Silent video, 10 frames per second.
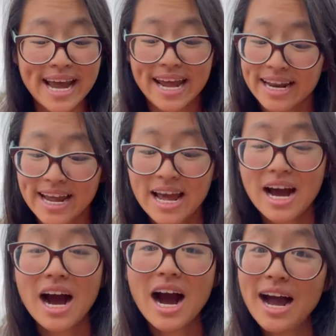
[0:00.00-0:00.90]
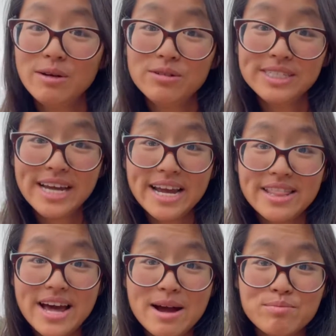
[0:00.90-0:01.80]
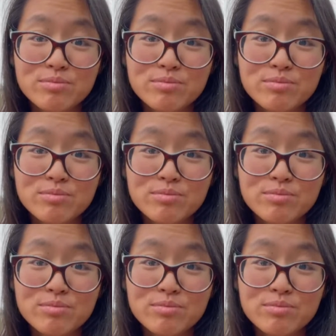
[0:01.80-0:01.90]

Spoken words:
And I will say that